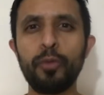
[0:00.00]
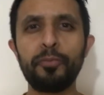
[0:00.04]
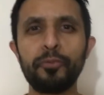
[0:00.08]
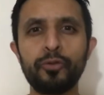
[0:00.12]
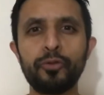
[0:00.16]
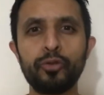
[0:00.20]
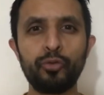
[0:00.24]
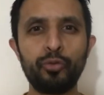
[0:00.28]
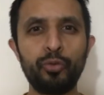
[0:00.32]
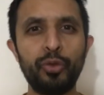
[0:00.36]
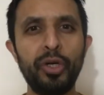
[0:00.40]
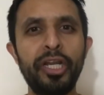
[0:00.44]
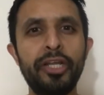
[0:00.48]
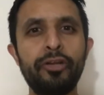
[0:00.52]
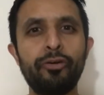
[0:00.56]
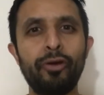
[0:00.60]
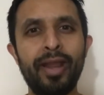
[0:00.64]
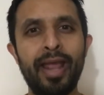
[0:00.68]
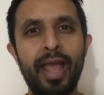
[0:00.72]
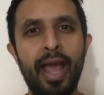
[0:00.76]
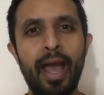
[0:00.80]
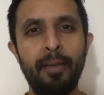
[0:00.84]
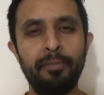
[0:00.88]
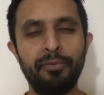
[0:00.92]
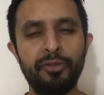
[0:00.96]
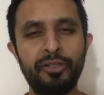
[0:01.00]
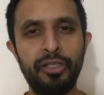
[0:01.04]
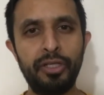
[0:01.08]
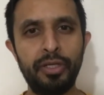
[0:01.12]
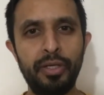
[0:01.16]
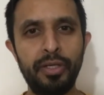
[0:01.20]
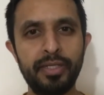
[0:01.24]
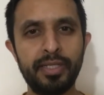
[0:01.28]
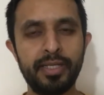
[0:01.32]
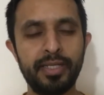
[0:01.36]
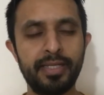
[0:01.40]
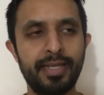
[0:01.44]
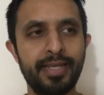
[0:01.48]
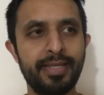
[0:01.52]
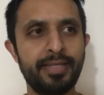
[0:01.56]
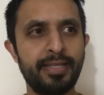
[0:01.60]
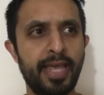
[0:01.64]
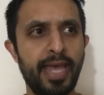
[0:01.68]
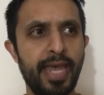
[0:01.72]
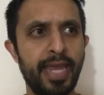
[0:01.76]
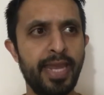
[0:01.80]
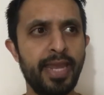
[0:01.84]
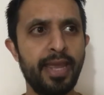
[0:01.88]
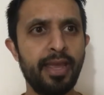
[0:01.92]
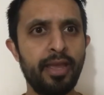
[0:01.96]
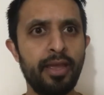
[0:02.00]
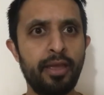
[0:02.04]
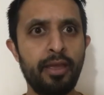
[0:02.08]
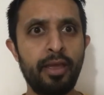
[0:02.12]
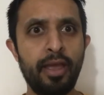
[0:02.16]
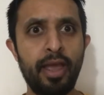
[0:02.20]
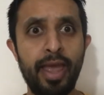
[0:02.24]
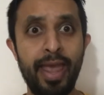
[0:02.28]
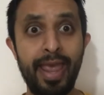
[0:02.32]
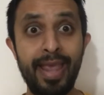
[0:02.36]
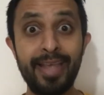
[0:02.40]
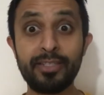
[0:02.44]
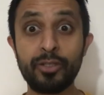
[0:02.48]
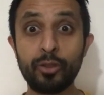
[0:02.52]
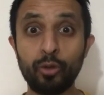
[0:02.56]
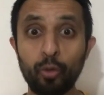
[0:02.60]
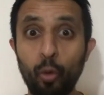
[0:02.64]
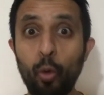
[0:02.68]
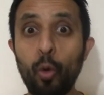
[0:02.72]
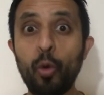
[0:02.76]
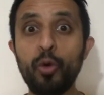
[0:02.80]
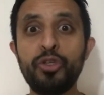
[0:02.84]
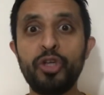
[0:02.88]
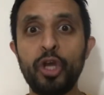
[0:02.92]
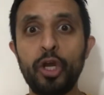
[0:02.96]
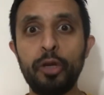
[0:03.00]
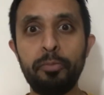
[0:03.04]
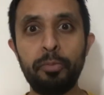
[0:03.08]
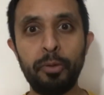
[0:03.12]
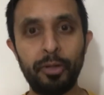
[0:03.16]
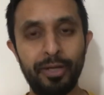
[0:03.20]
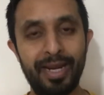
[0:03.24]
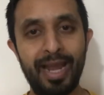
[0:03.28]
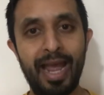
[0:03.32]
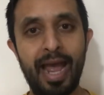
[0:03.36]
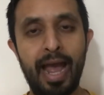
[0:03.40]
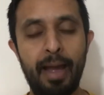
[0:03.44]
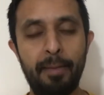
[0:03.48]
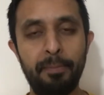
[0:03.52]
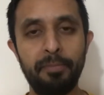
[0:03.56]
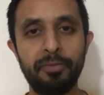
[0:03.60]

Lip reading: is a really great app to use because it's an audiobook app.